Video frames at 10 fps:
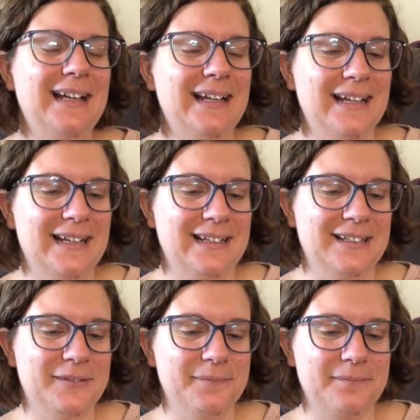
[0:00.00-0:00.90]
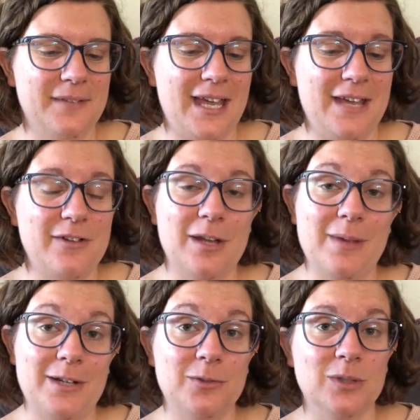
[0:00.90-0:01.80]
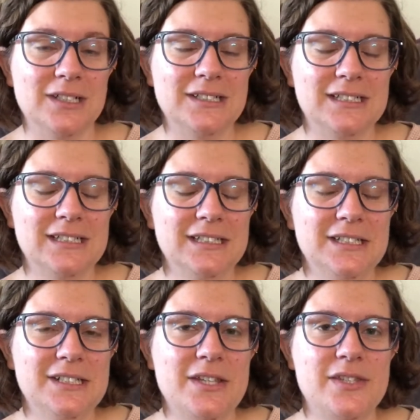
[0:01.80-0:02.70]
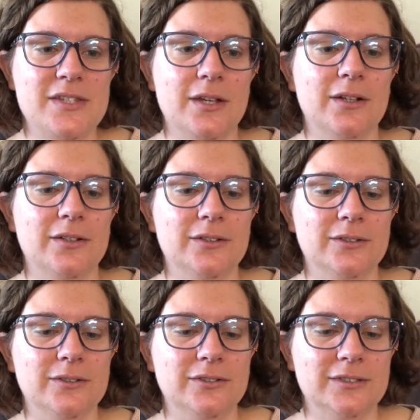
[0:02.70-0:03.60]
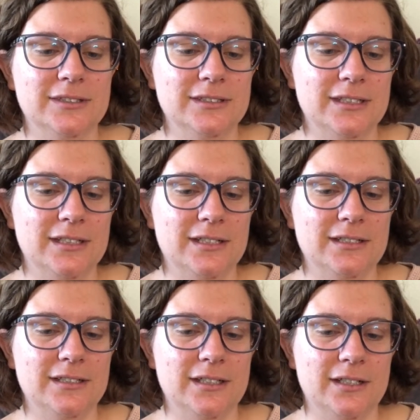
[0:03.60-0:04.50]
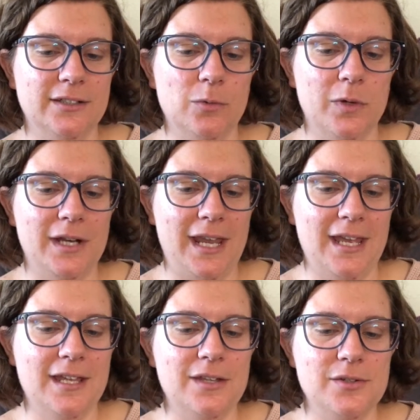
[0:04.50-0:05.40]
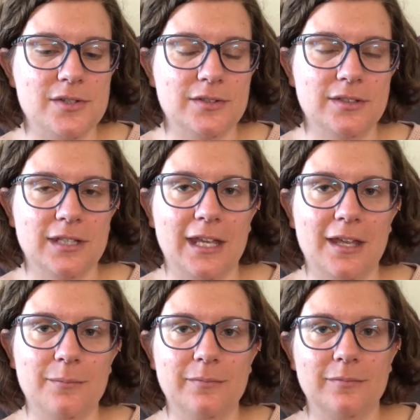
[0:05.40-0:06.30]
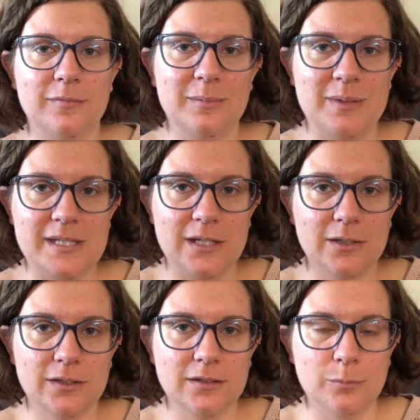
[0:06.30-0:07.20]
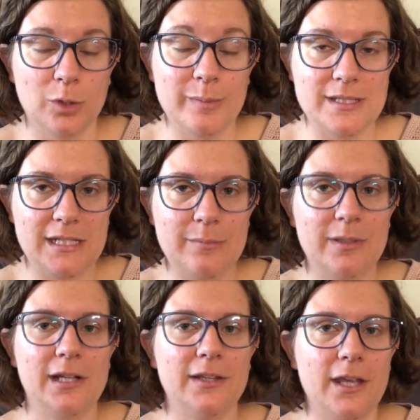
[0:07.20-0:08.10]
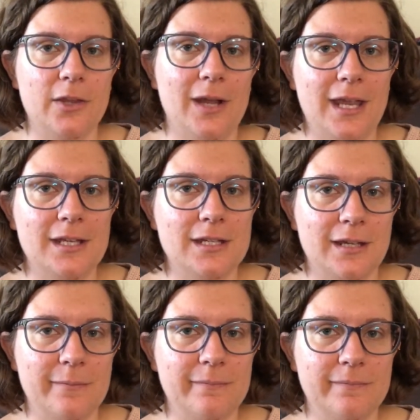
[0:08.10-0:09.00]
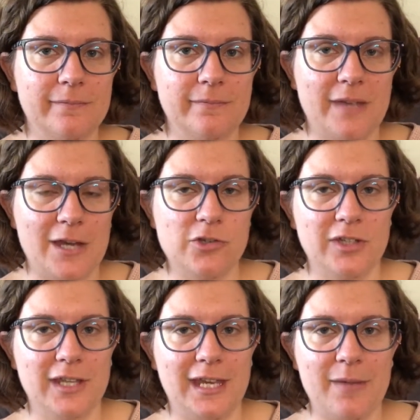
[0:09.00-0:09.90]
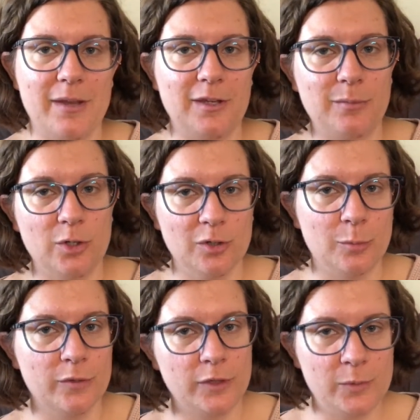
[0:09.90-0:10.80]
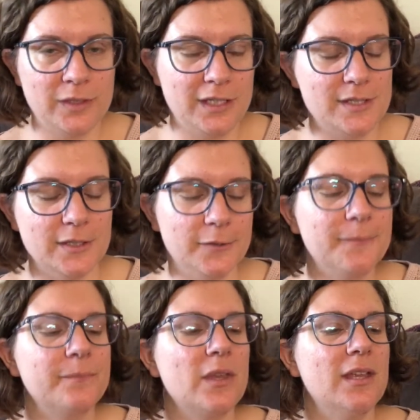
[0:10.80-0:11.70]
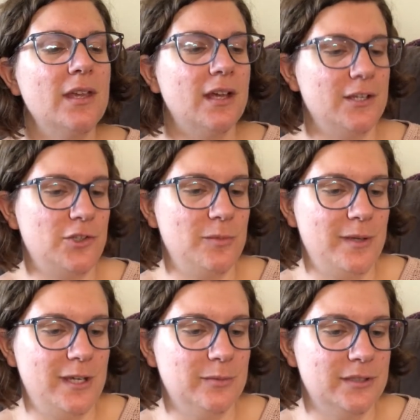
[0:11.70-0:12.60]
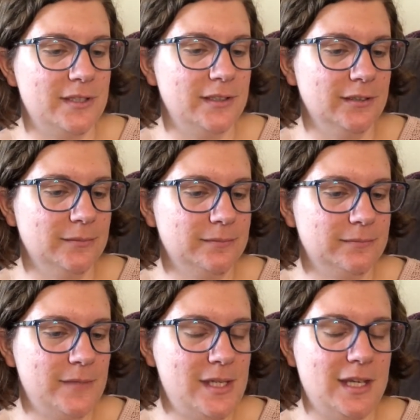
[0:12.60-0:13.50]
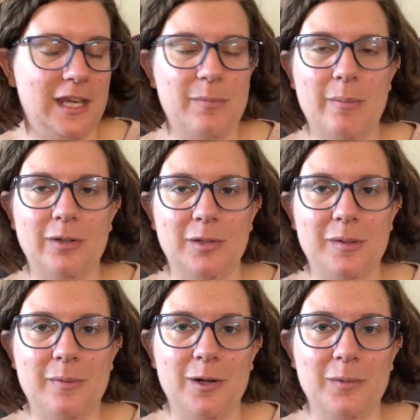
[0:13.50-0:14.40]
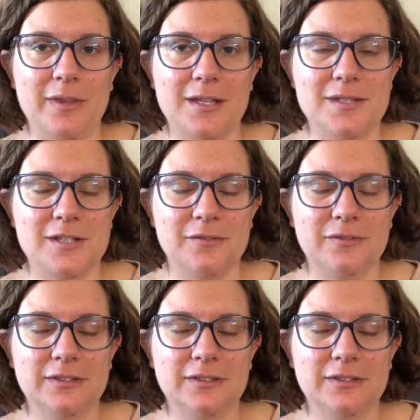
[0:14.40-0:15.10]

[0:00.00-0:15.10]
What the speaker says: I have gone back to work, so on the one hand, like I'm more busy, but on the other hand, I'm actually like at my computer more frequently, so I should be able to keep up a little bit better with that stuff,